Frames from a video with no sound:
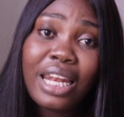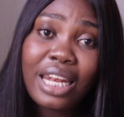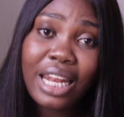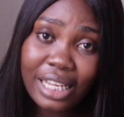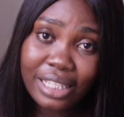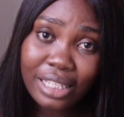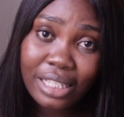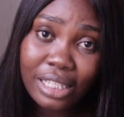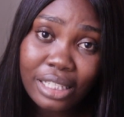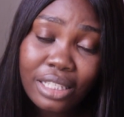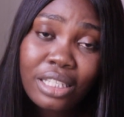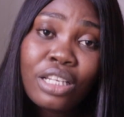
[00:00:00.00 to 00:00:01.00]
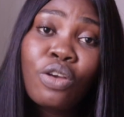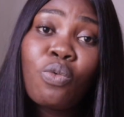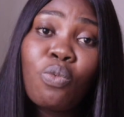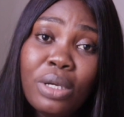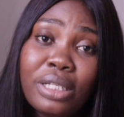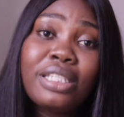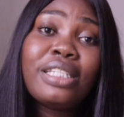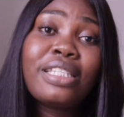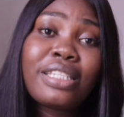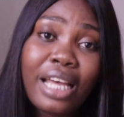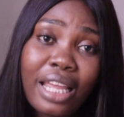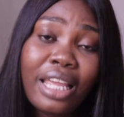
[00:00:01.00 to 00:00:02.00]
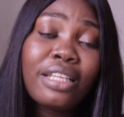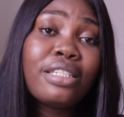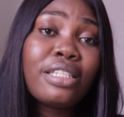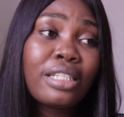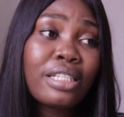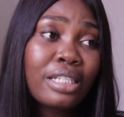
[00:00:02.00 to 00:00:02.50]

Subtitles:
narcissists with science.